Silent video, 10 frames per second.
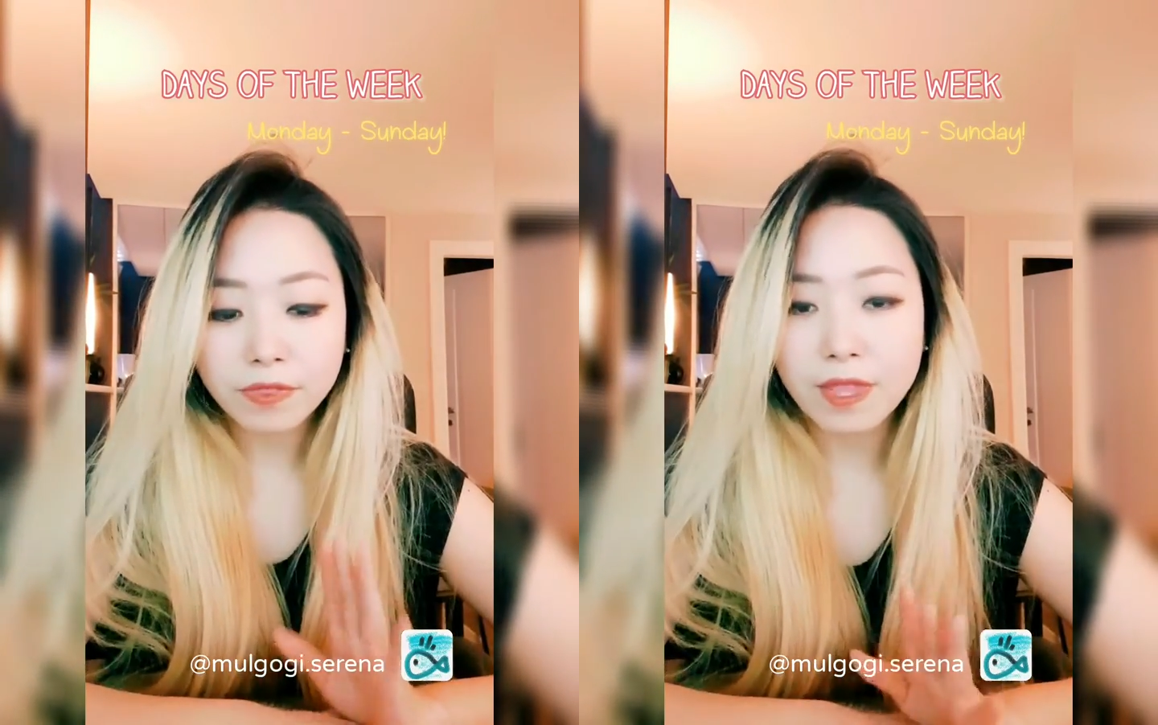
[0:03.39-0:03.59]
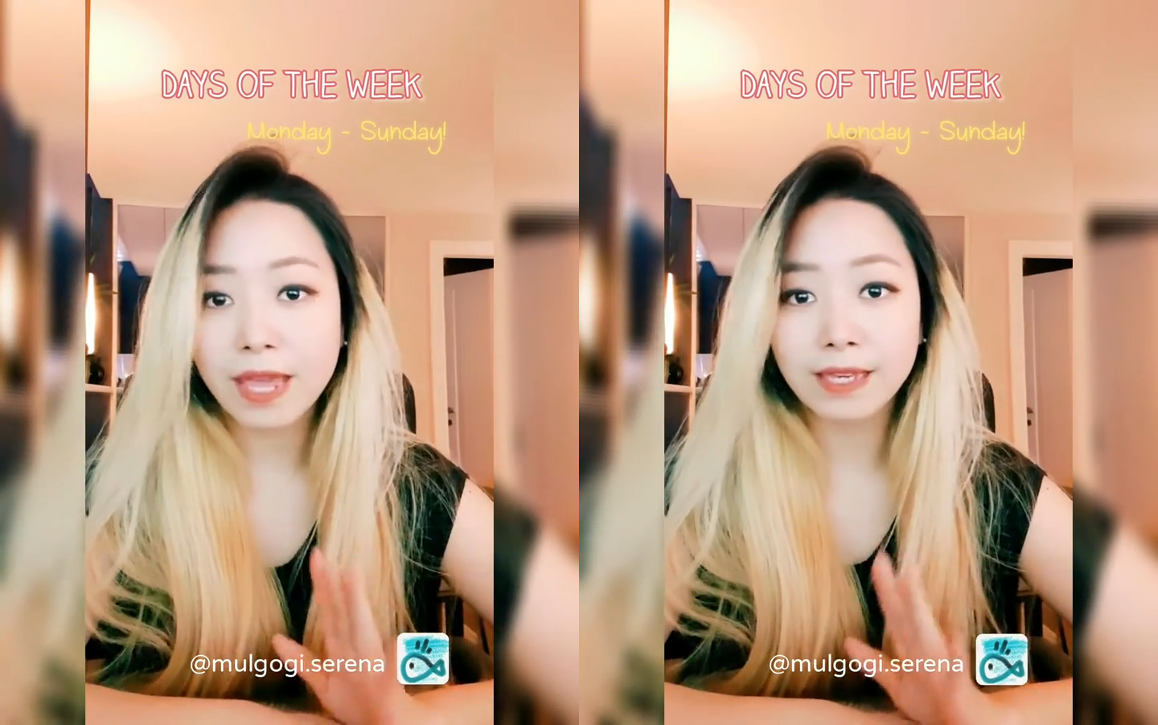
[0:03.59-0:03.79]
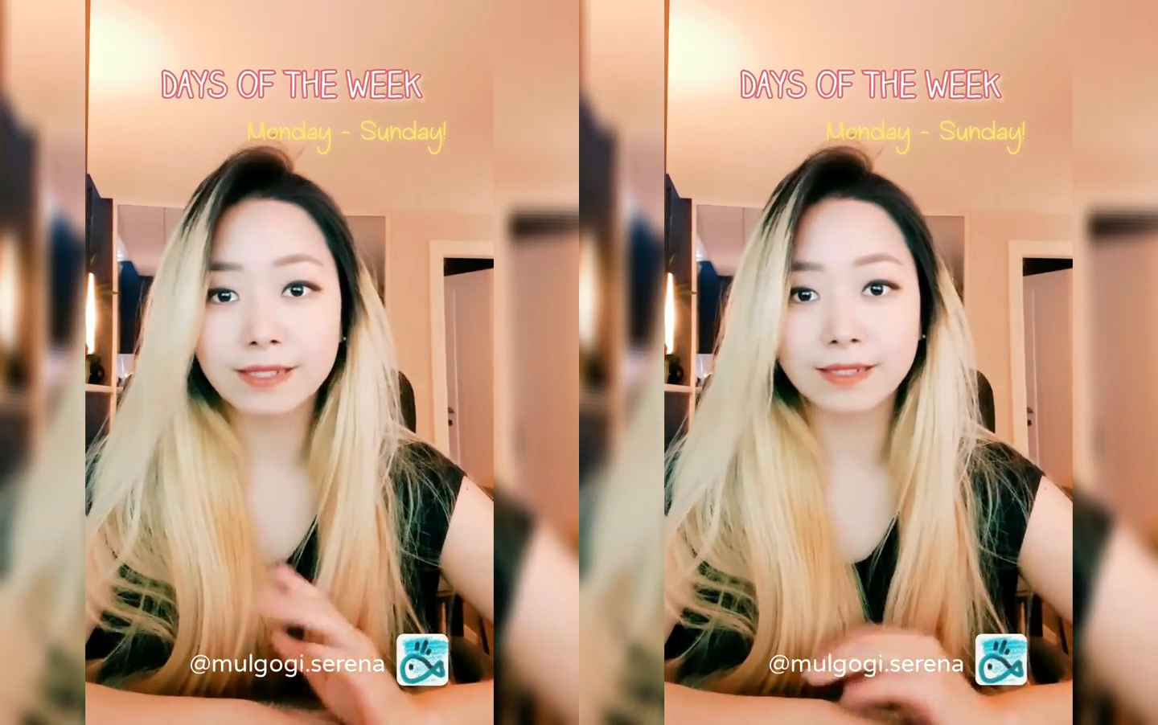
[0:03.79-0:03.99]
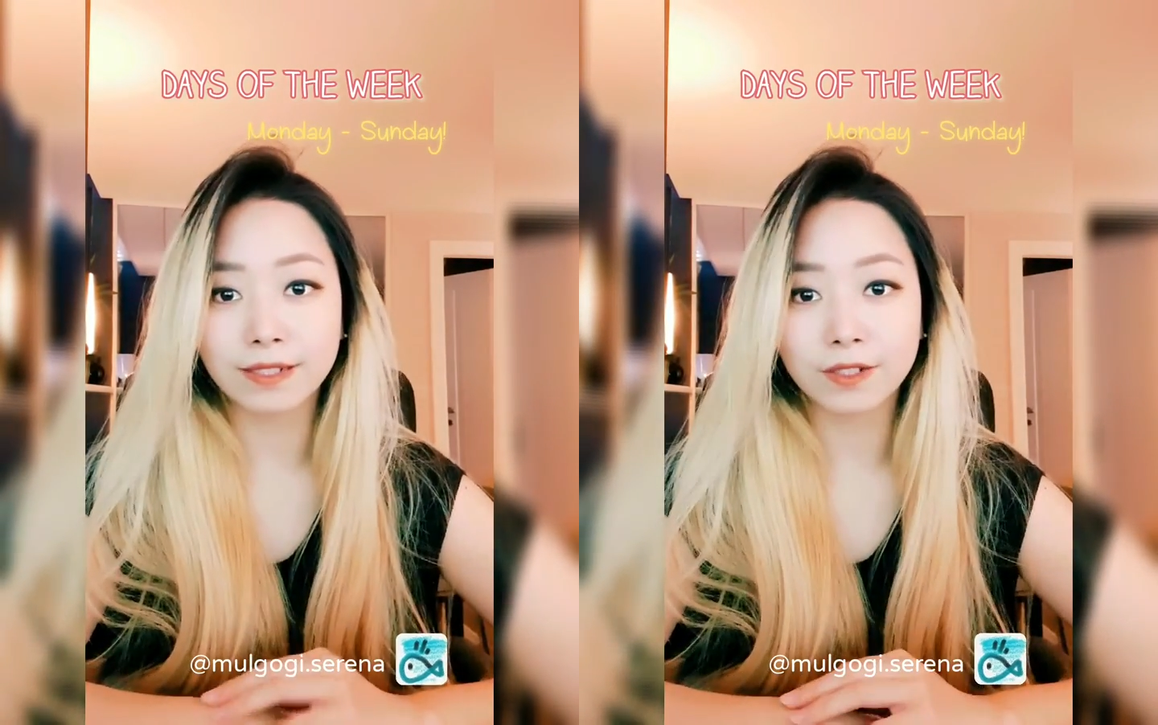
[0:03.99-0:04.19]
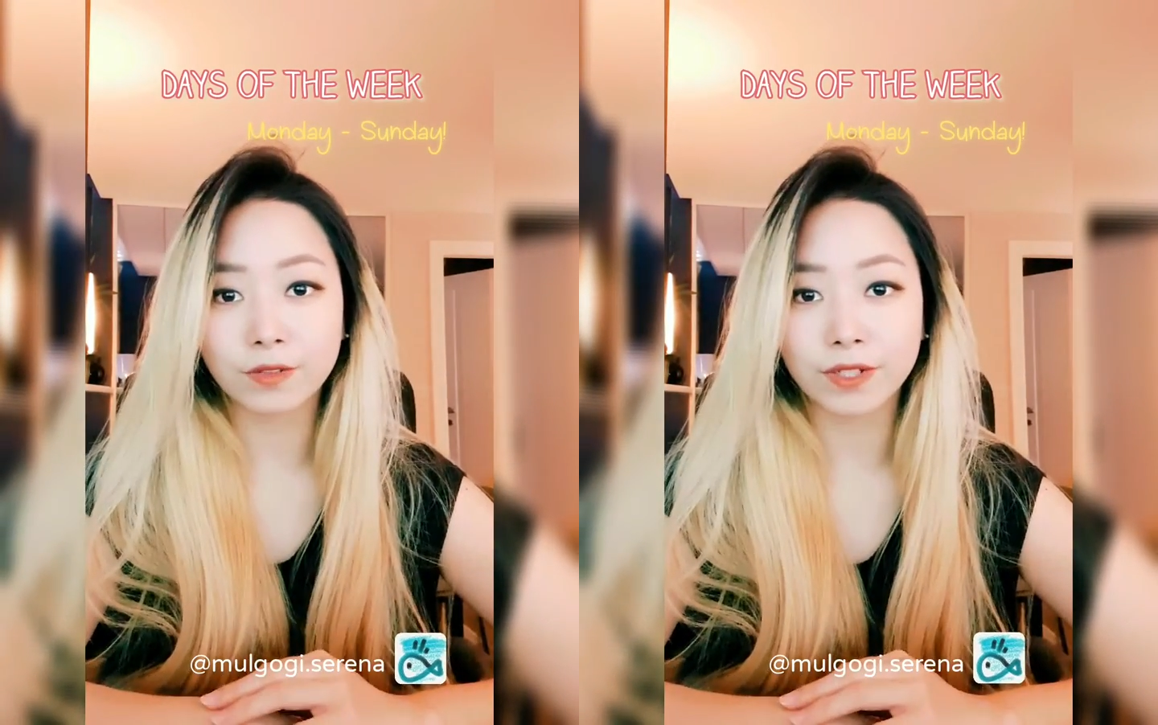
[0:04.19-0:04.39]
days
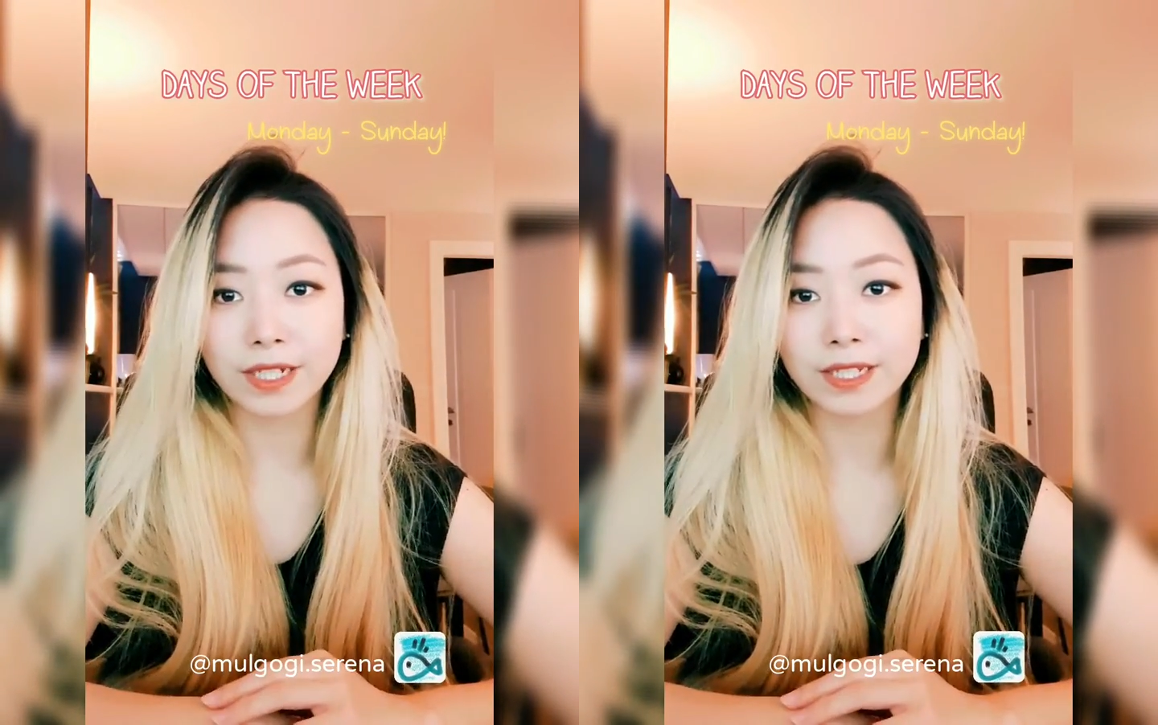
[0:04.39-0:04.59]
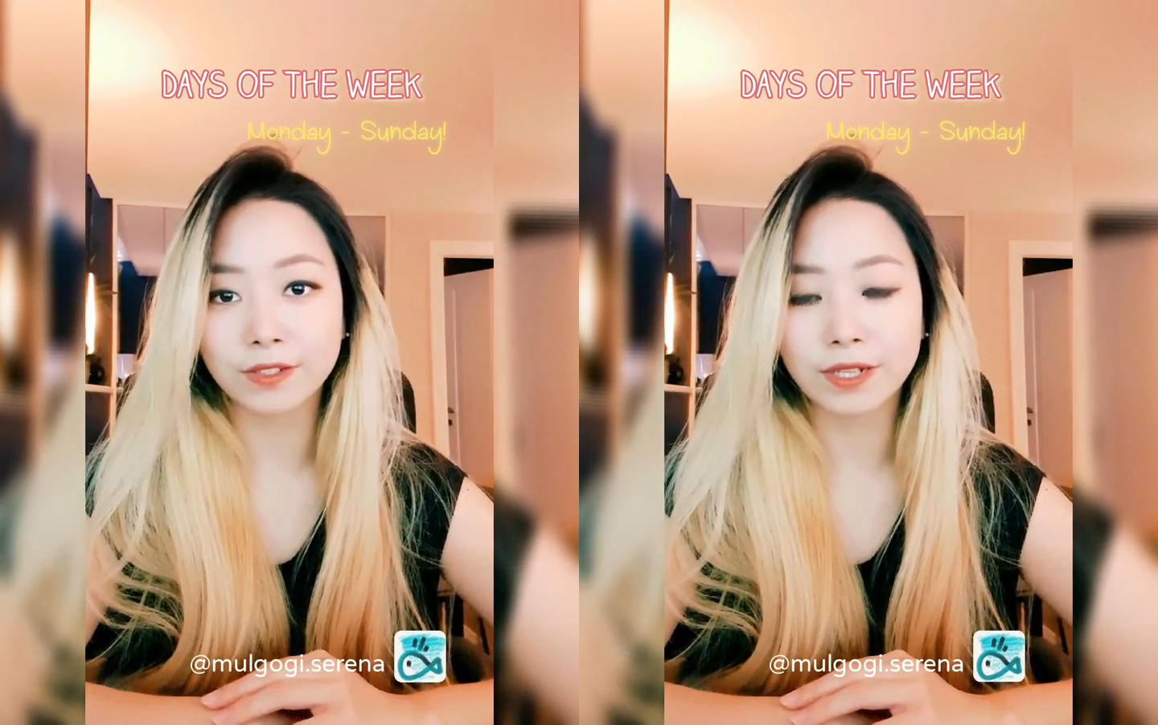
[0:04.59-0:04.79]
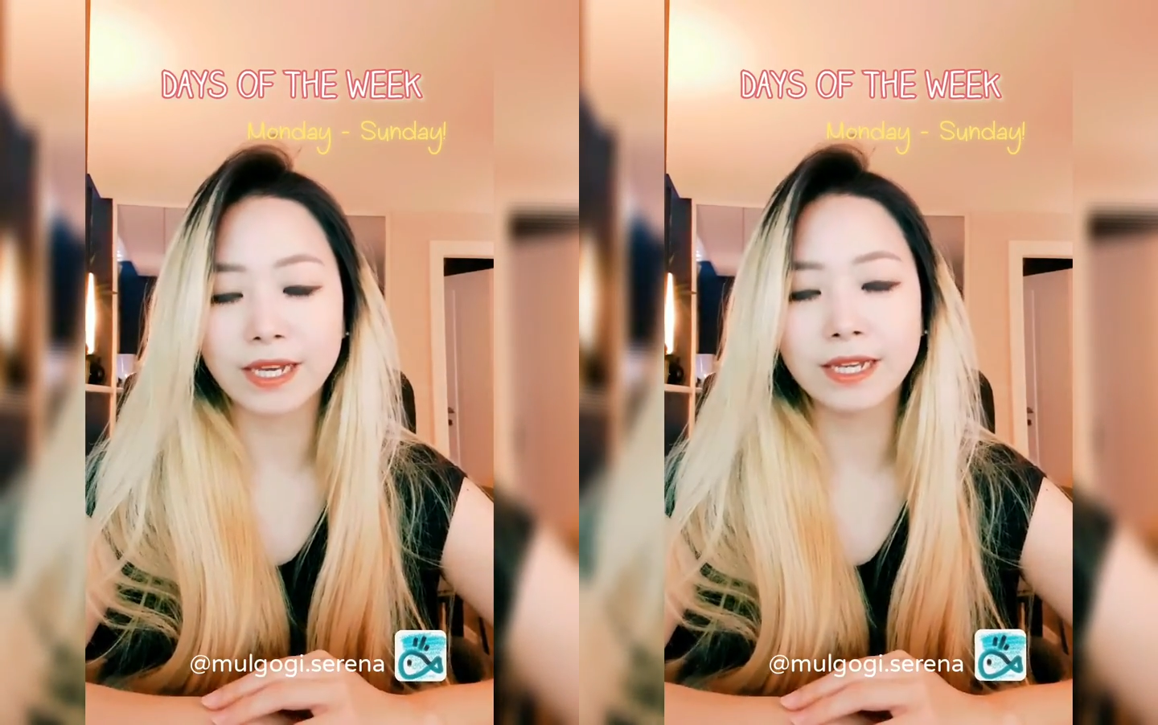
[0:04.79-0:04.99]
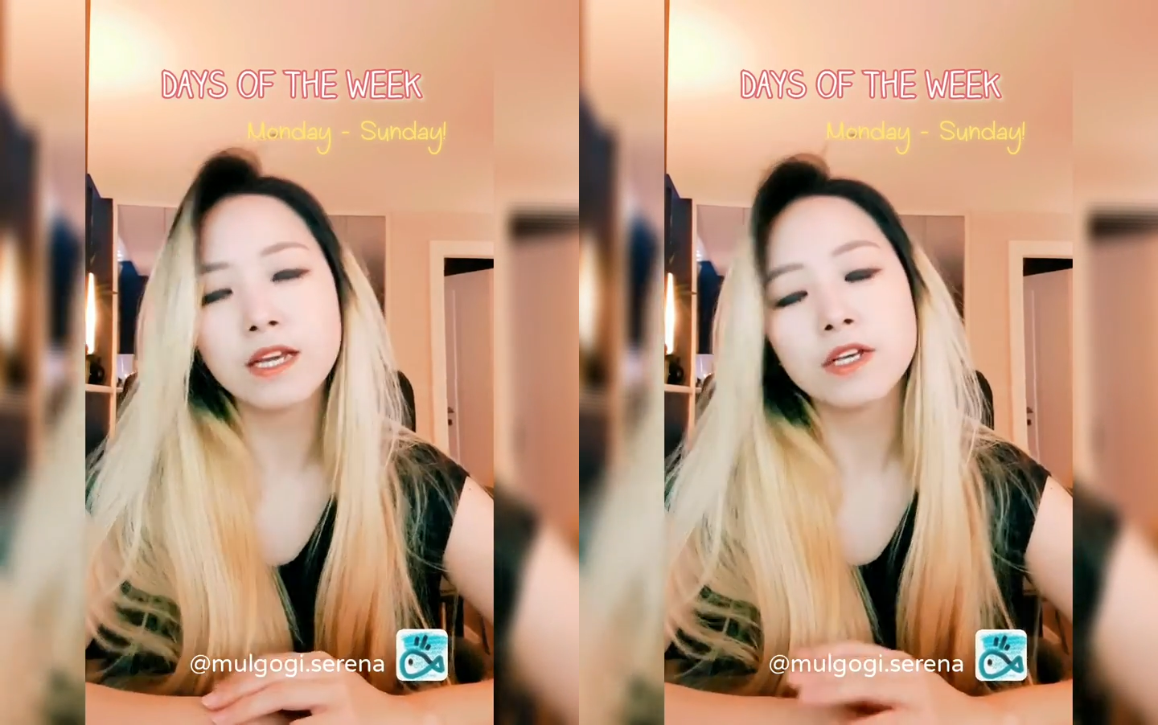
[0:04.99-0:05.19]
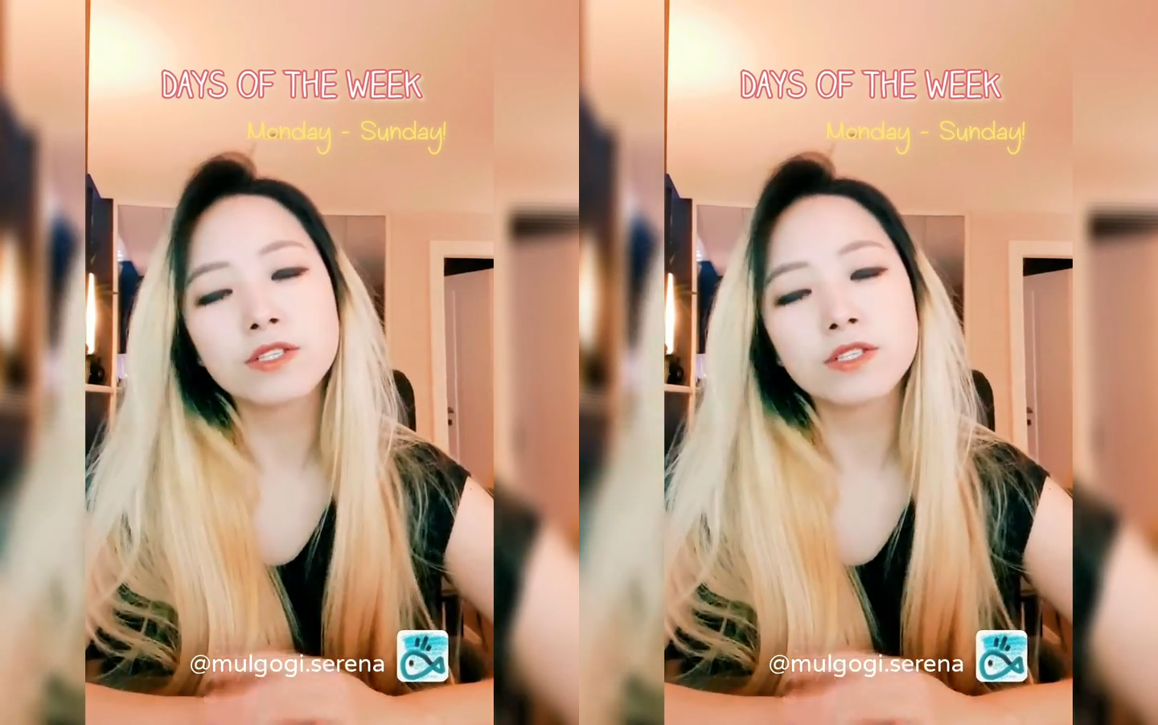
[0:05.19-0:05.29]
in Korean, okay?